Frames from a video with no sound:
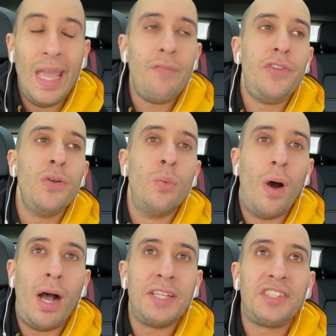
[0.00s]
If you
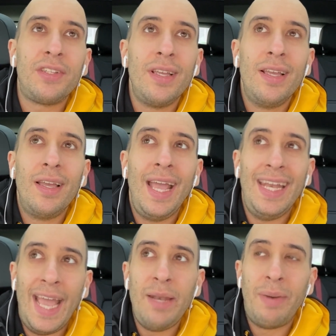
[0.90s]
watched
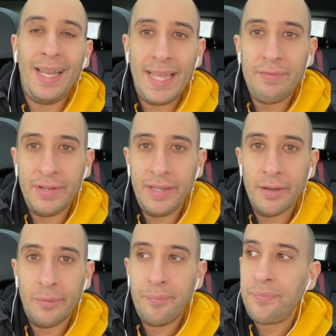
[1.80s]
an Ed Mylett
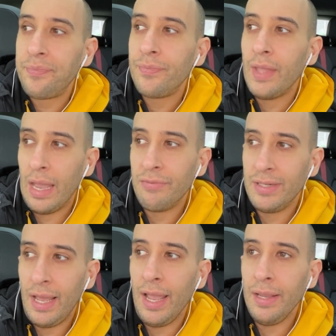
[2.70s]
video
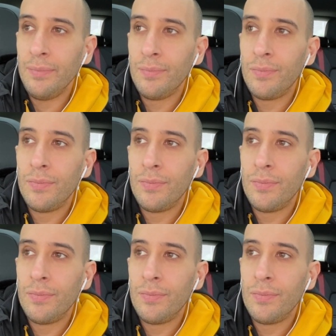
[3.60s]
every day,